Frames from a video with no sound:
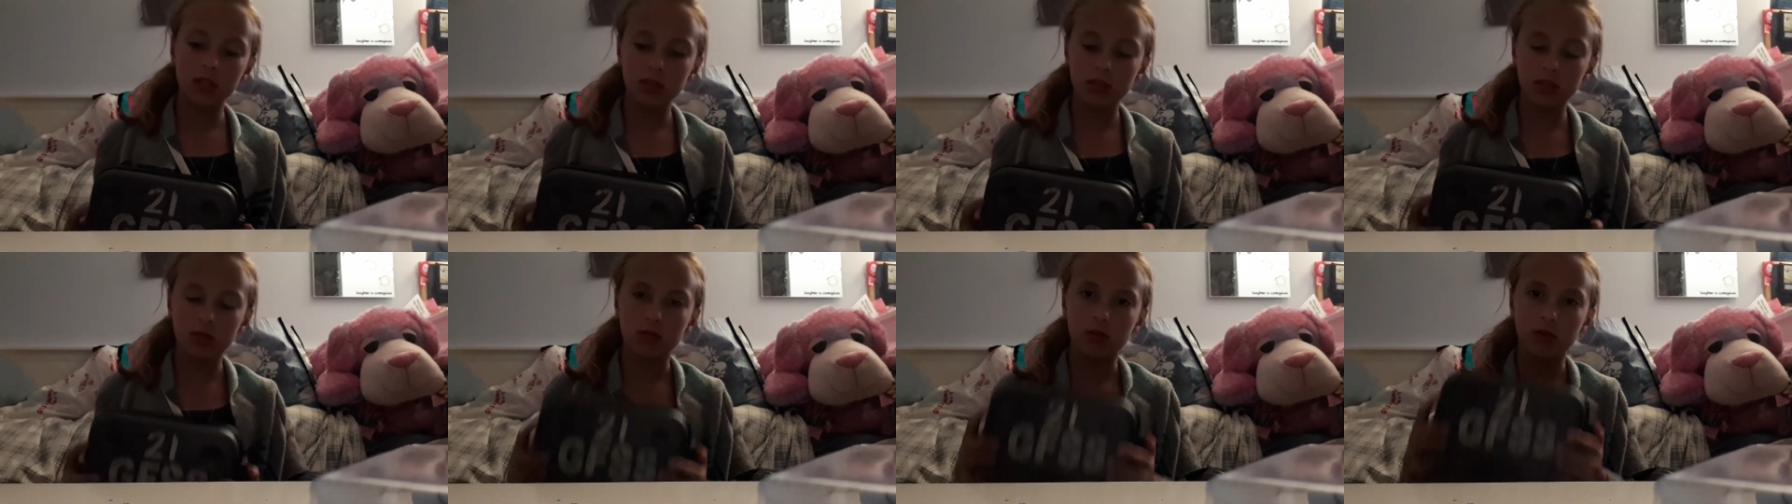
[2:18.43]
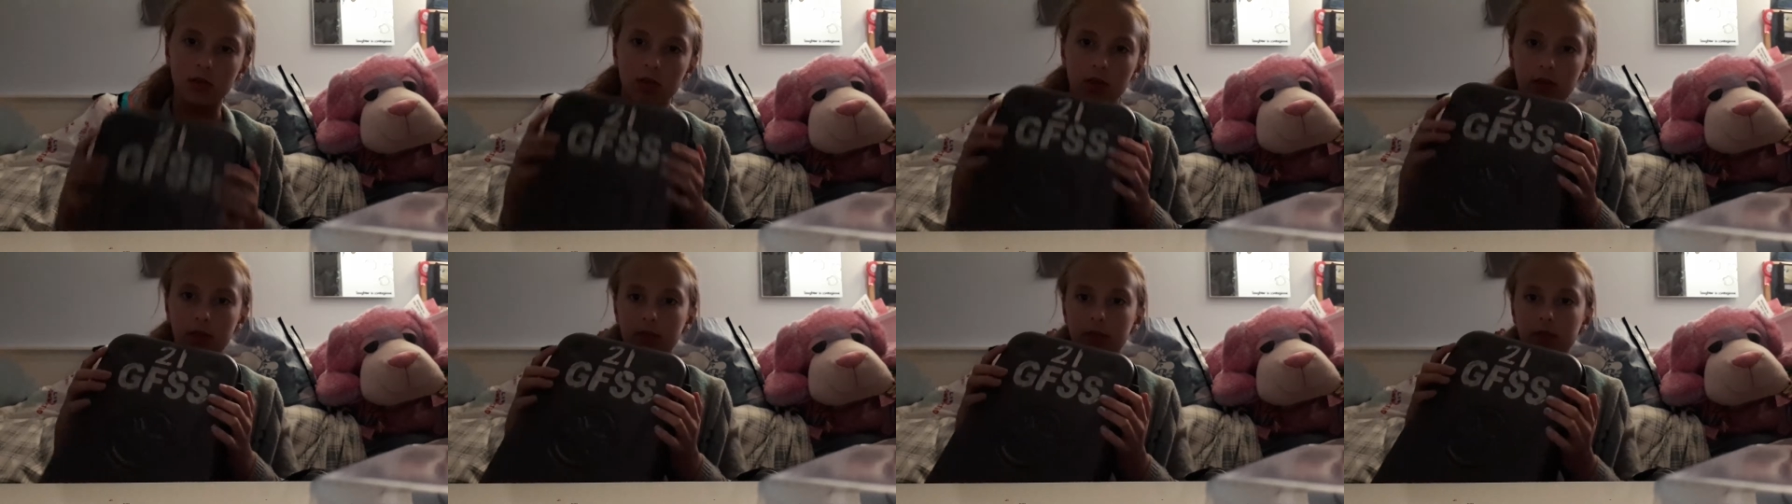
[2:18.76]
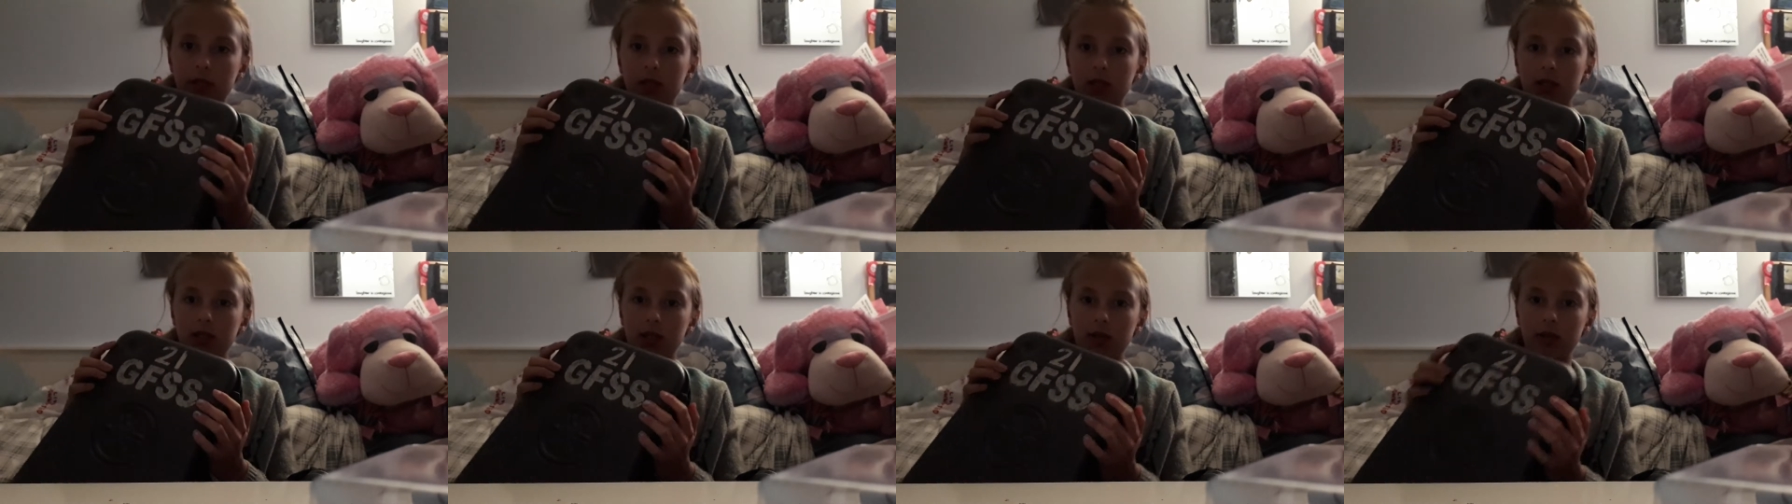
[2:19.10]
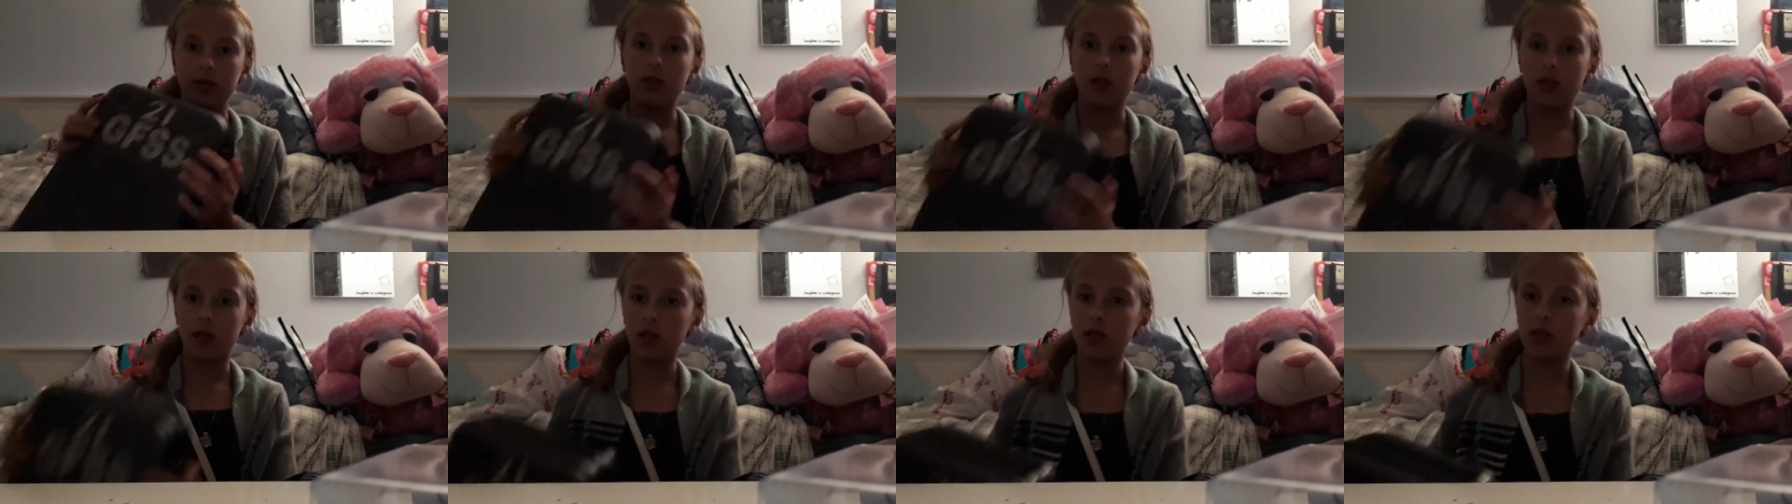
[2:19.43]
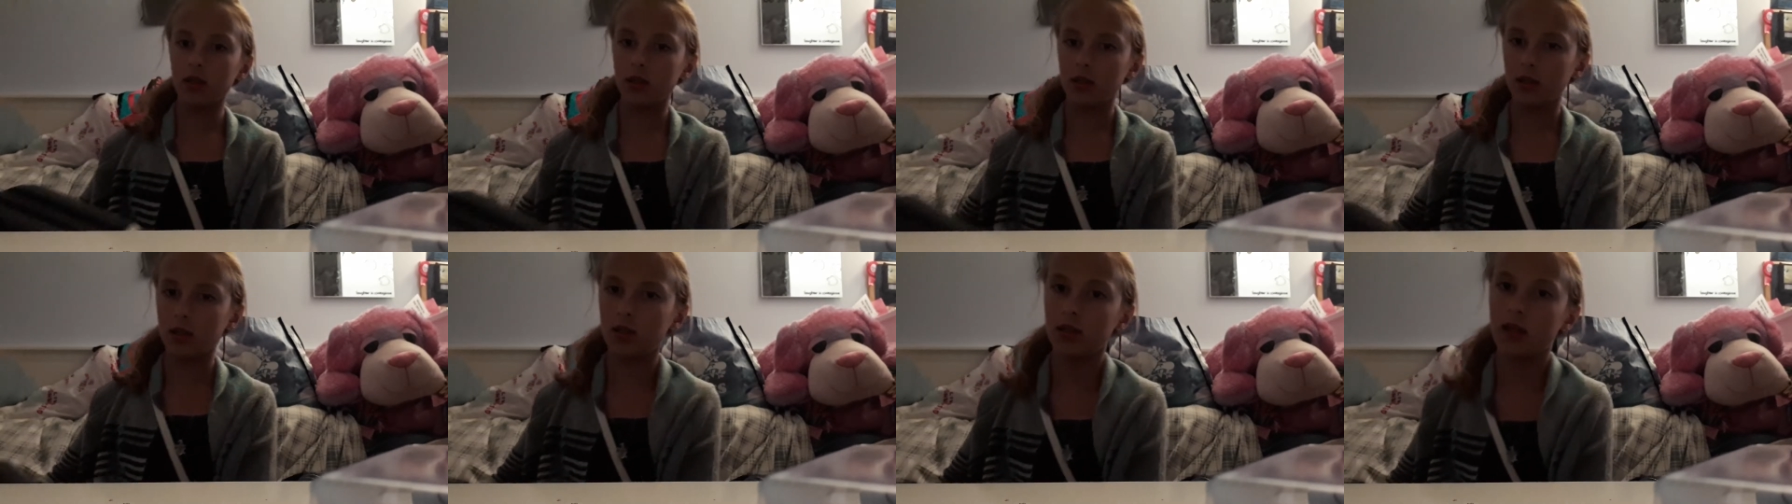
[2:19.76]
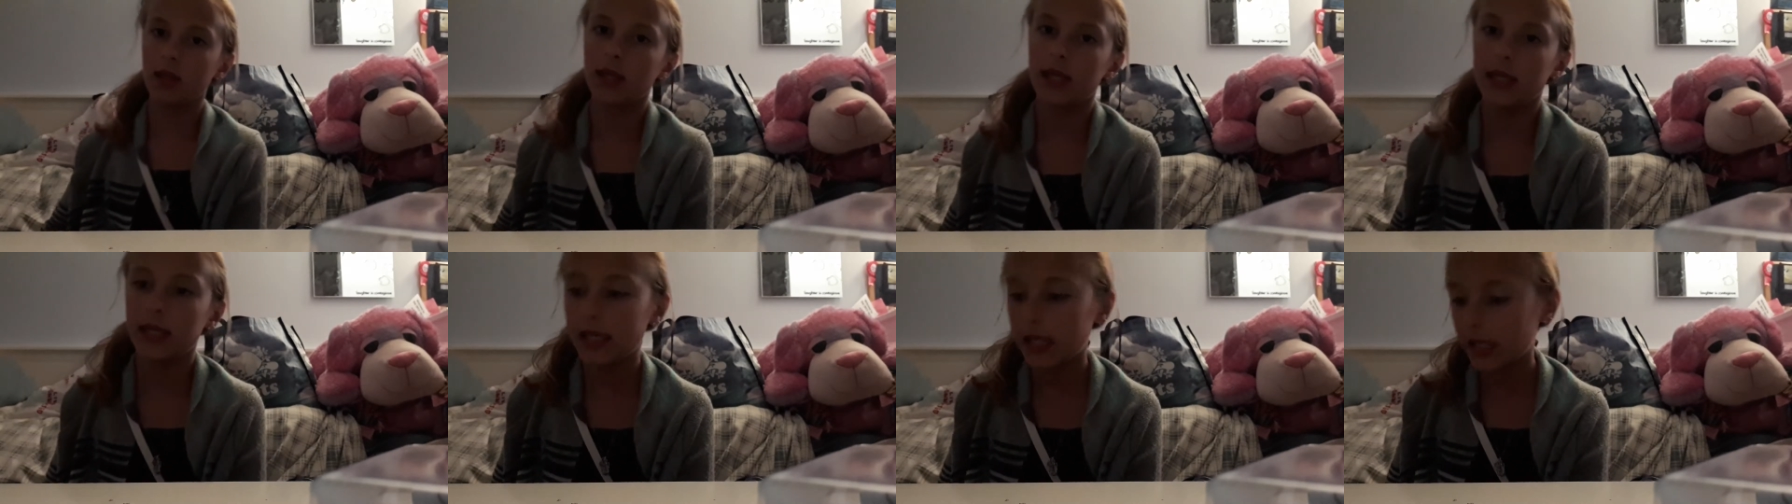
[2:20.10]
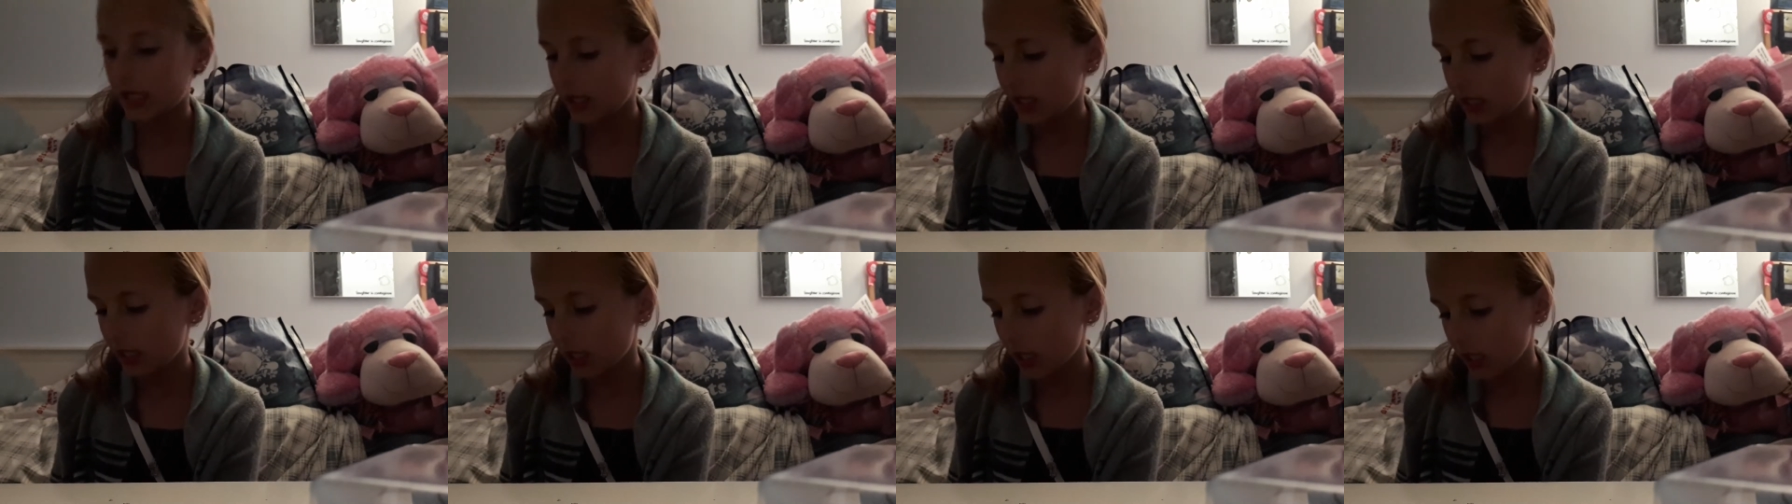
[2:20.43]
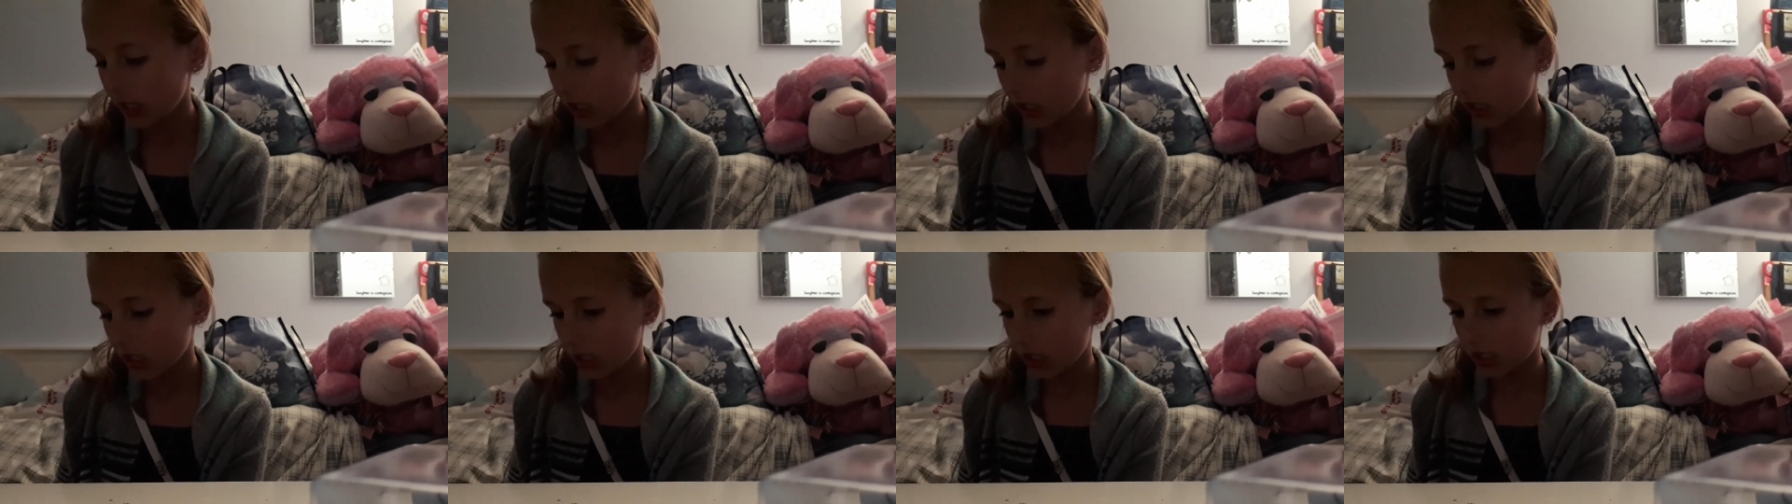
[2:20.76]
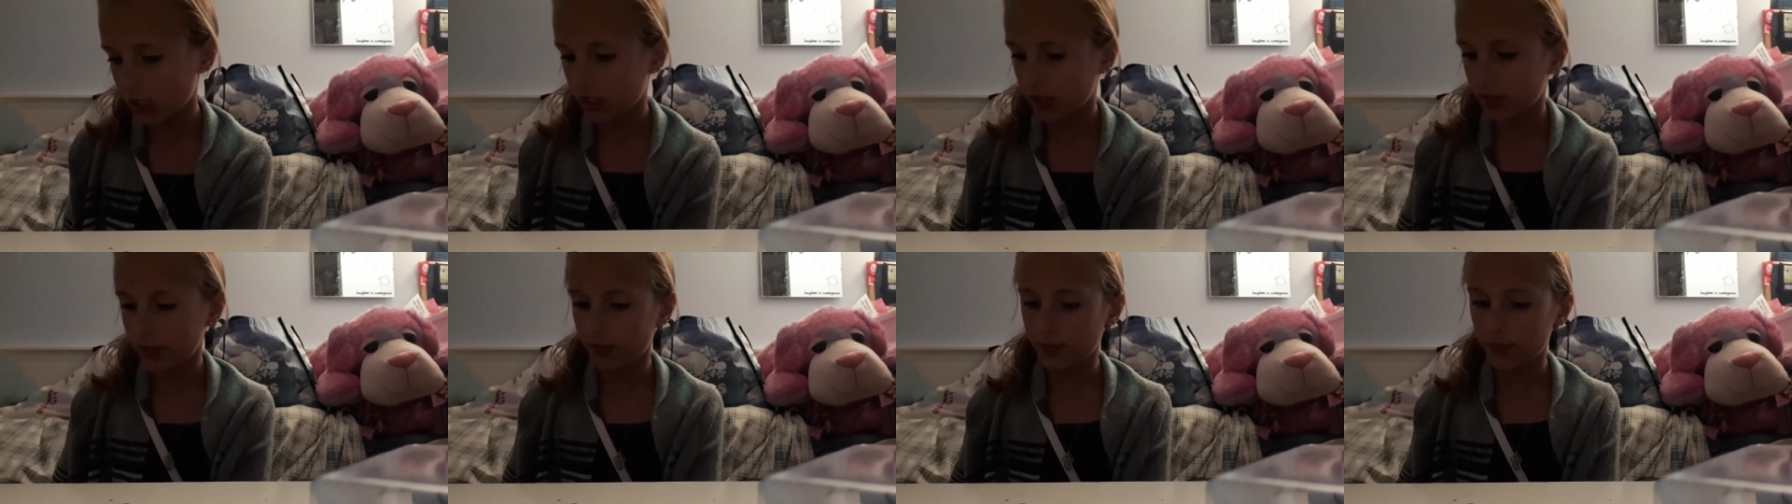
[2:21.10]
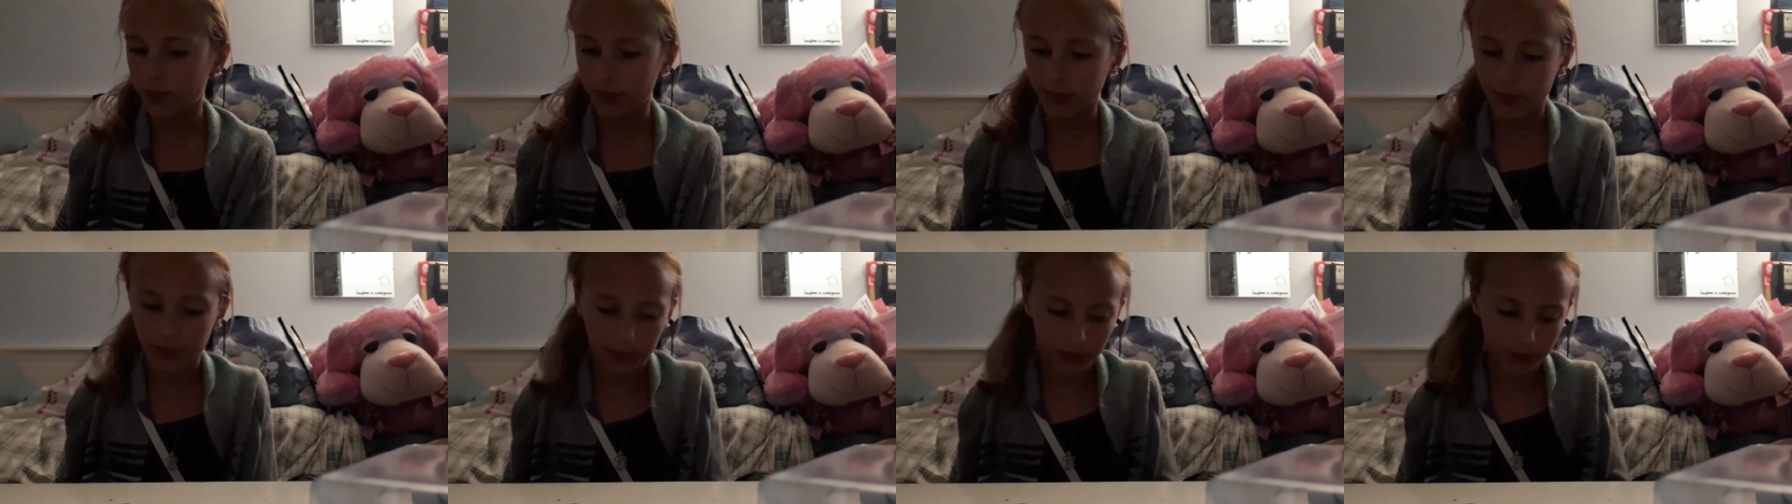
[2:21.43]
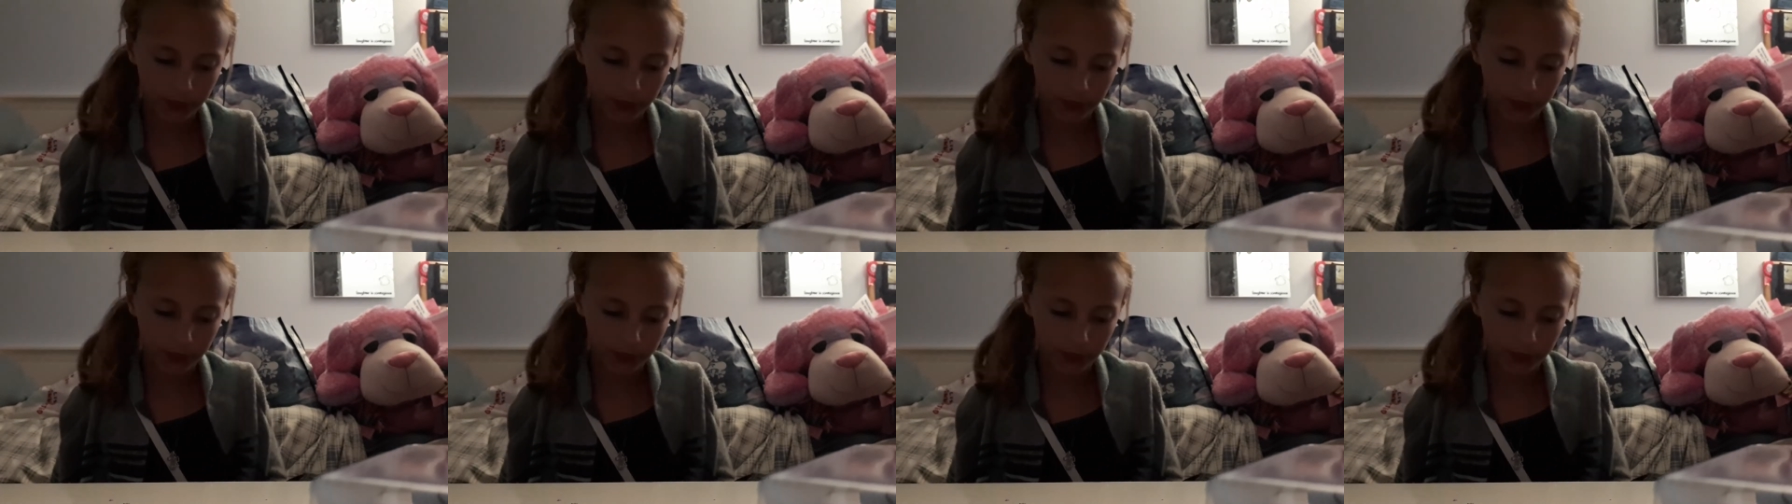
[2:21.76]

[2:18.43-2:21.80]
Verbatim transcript: So I got my clarinet. Um,